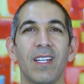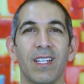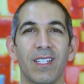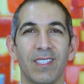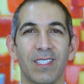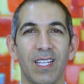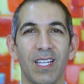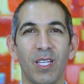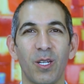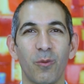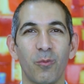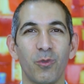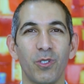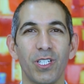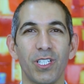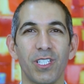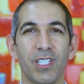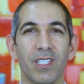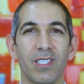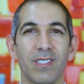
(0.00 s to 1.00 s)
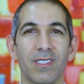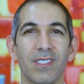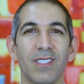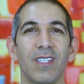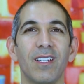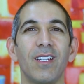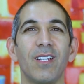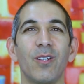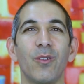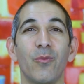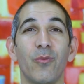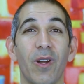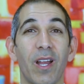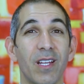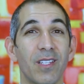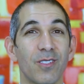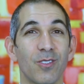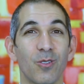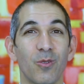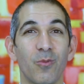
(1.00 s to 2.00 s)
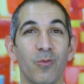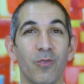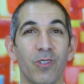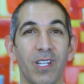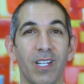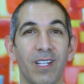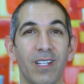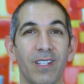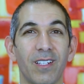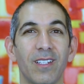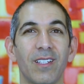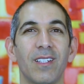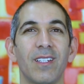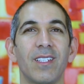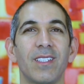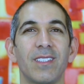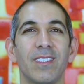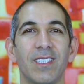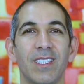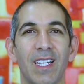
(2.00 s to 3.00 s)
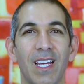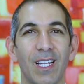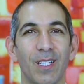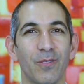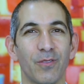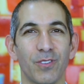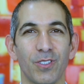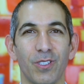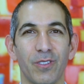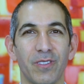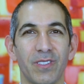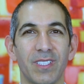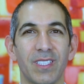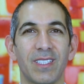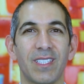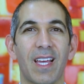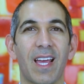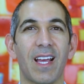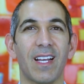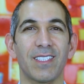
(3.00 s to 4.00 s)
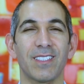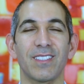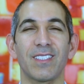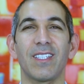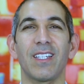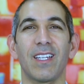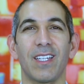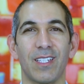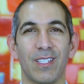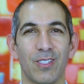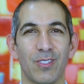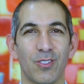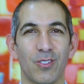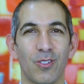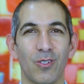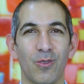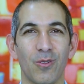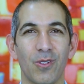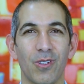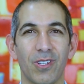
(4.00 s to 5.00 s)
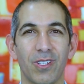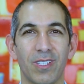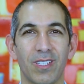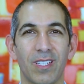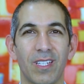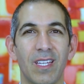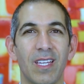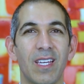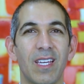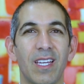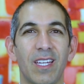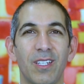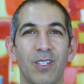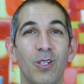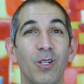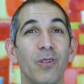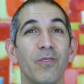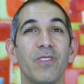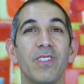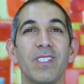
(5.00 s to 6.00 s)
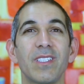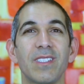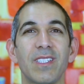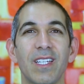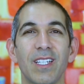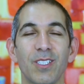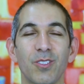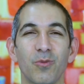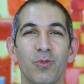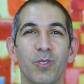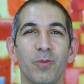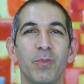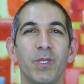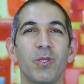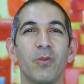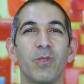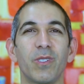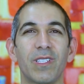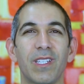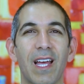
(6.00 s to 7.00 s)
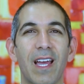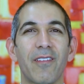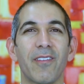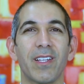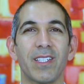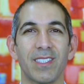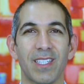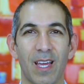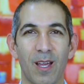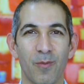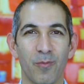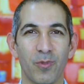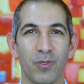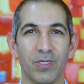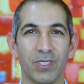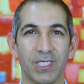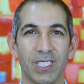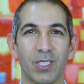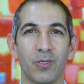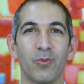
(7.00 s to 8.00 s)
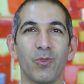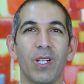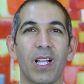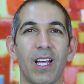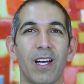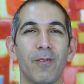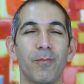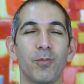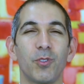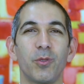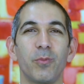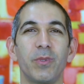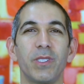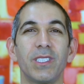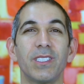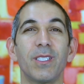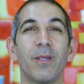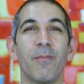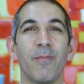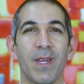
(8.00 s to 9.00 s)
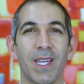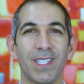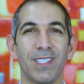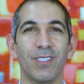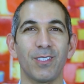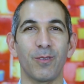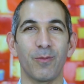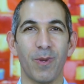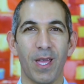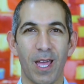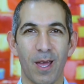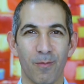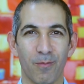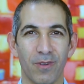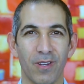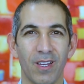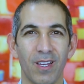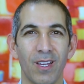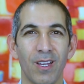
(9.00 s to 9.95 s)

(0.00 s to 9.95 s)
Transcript: data breaches, ransomware, denial of service attacks, and so on. And all of these things will be with live examples that will help you build a mental map